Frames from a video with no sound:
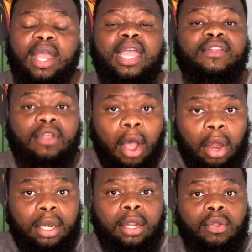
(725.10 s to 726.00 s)
is
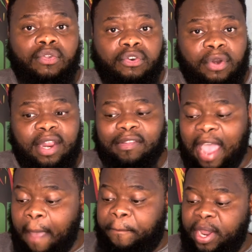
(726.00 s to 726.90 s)
on your screens.
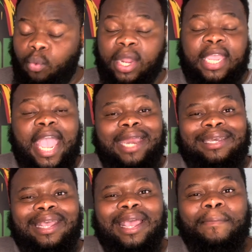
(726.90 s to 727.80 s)
Happy
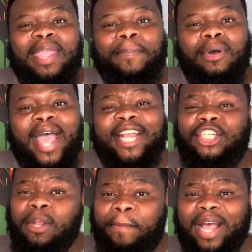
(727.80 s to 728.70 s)
weekend, people, and
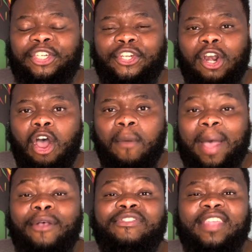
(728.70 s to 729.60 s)
Shabbat Shalom.
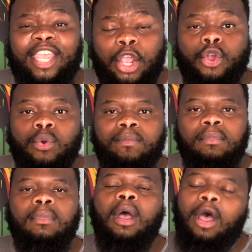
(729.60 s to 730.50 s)
I'll see you
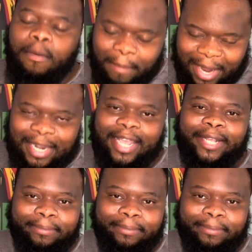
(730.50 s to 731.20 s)
on Monday.